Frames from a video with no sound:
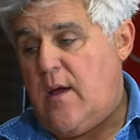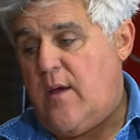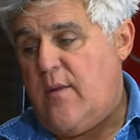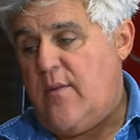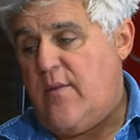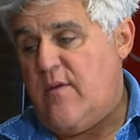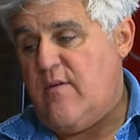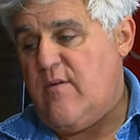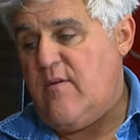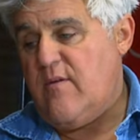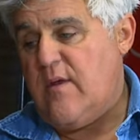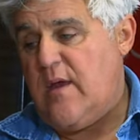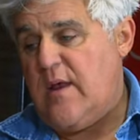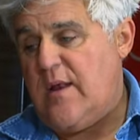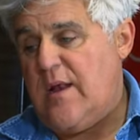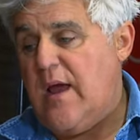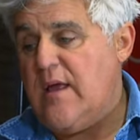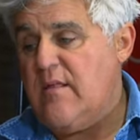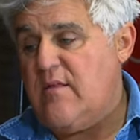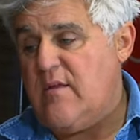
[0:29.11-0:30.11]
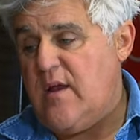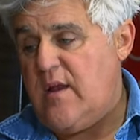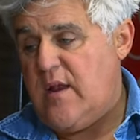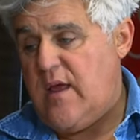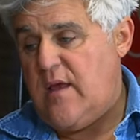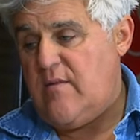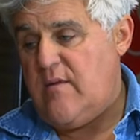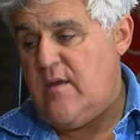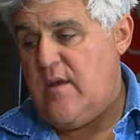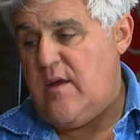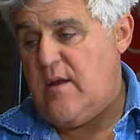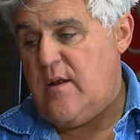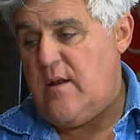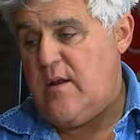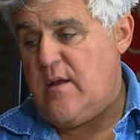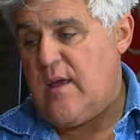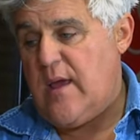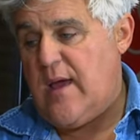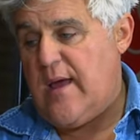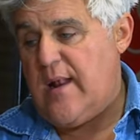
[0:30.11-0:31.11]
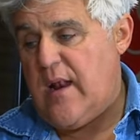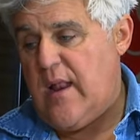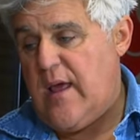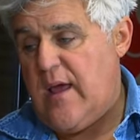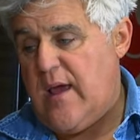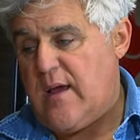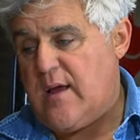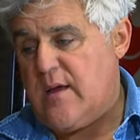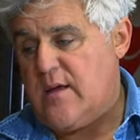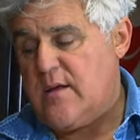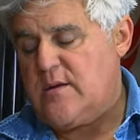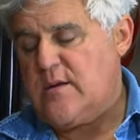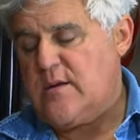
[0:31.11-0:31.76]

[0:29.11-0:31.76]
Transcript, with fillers: This is a 1918 Cadillac, a